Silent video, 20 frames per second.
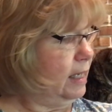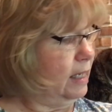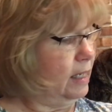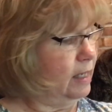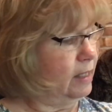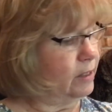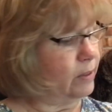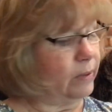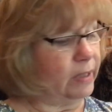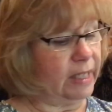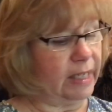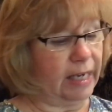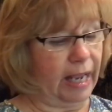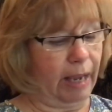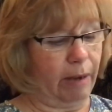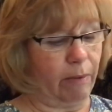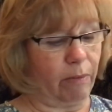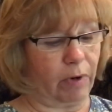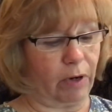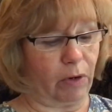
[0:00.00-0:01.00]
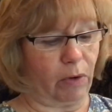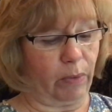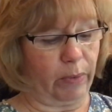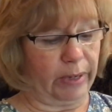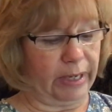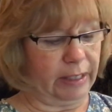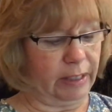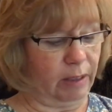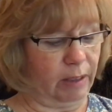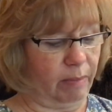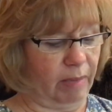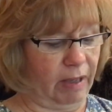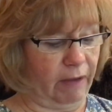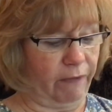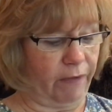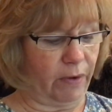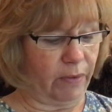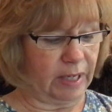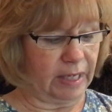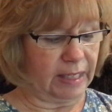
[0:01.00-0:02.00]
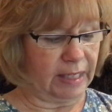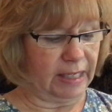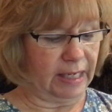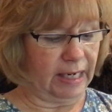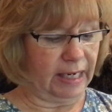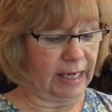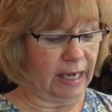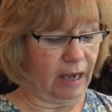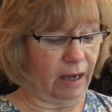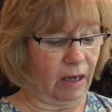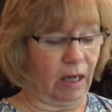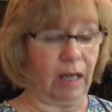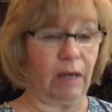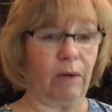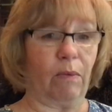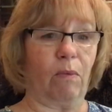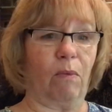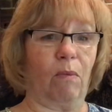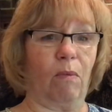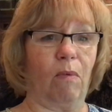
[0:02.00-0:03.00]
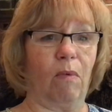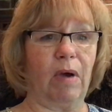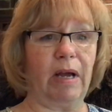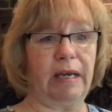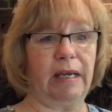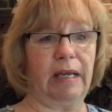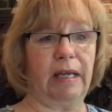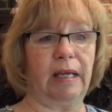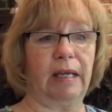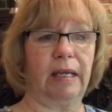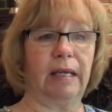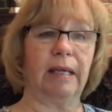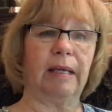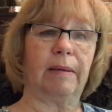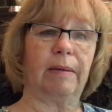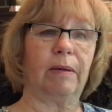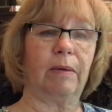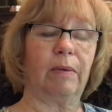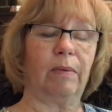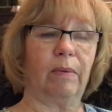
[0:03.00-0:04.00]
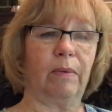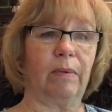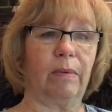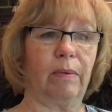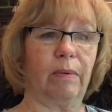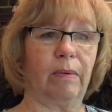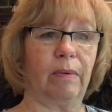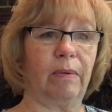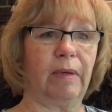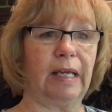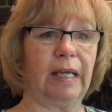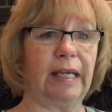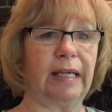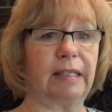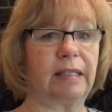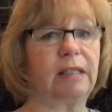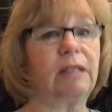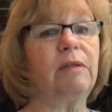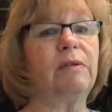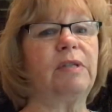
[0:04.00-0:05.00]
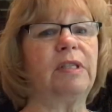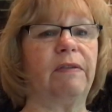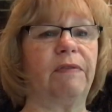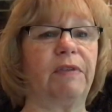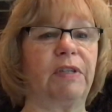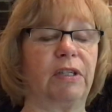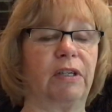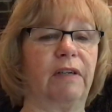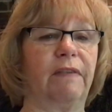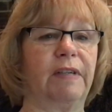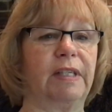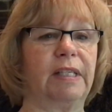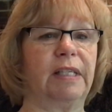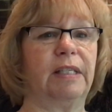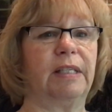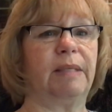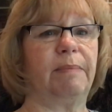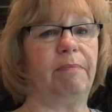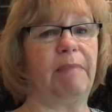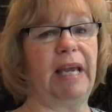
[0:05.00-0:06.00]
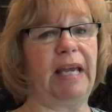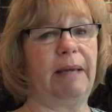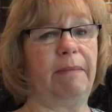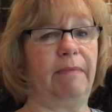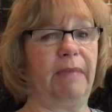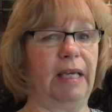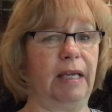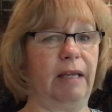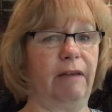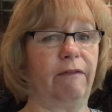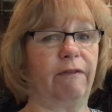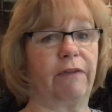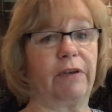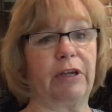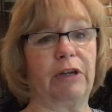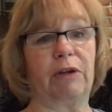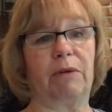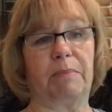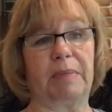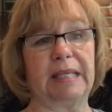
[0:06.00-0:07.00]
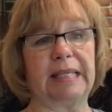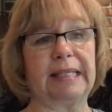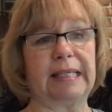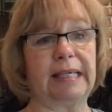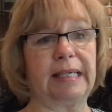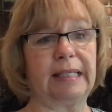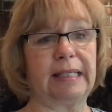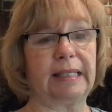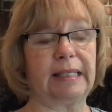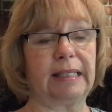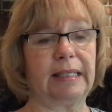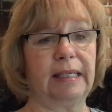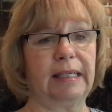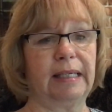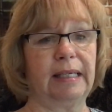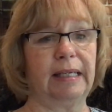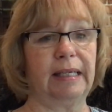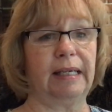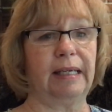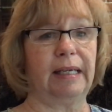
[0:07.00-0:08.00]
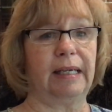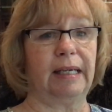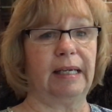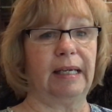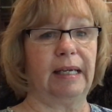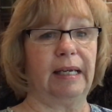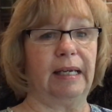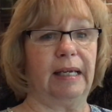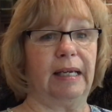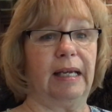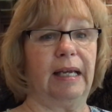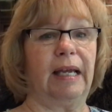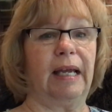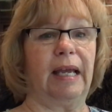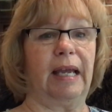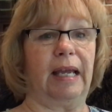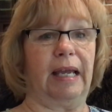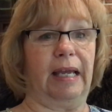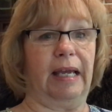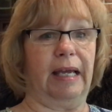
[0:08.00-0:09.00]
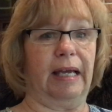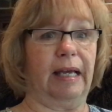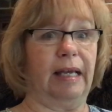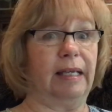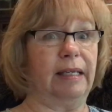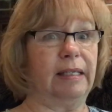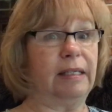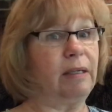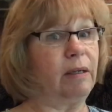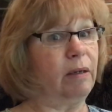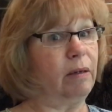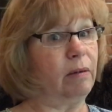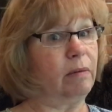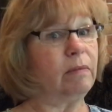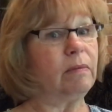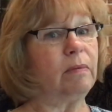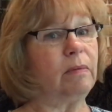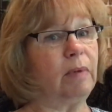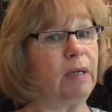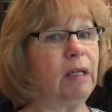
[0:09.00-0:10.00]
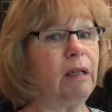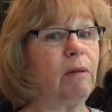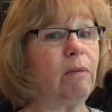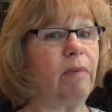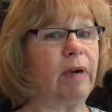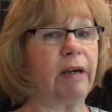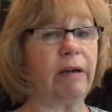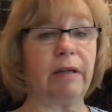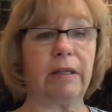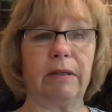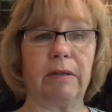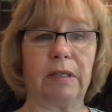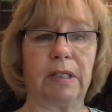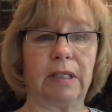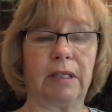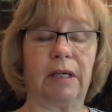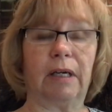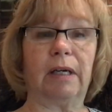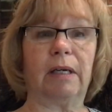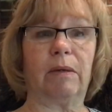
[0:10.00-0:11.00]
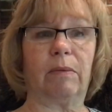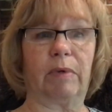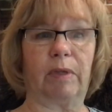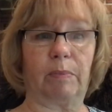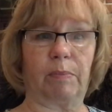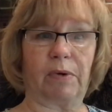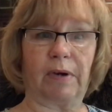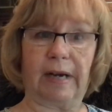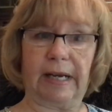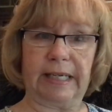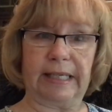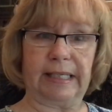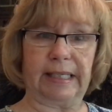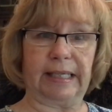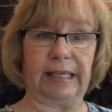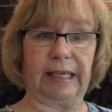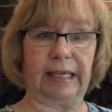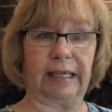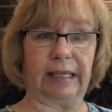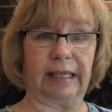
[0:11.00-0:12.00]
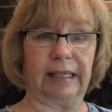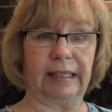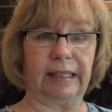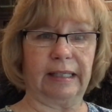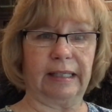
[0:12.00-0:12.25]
So today we're going to be focusing on what exclusive services may mean for your business. And, well, where do you start with pricing?